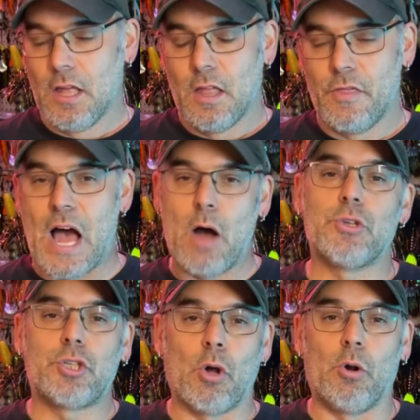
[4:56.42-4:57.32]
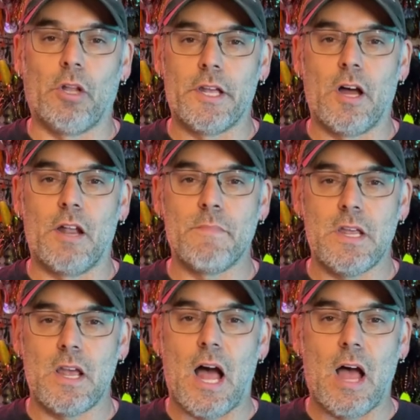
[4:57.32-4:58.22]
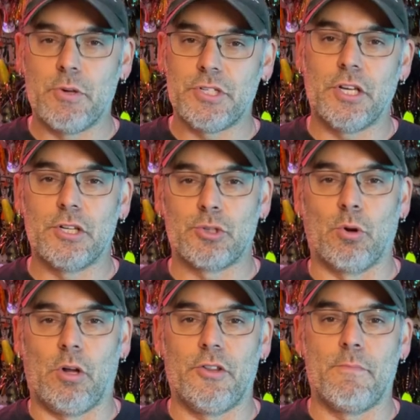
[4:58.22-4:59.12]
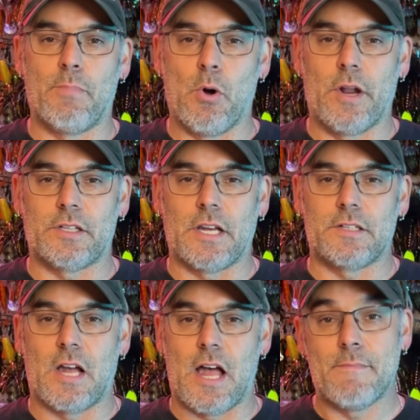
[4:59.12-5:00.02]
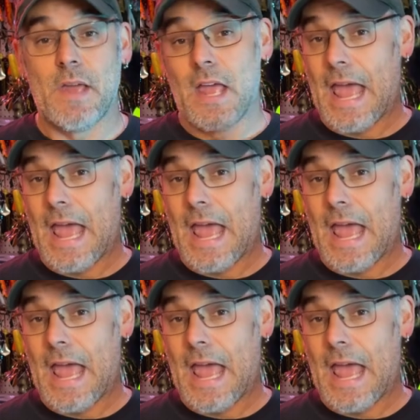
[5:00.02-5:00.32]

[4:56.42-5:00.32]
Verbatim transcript: That was totally on me. I was in control of the boat at that time.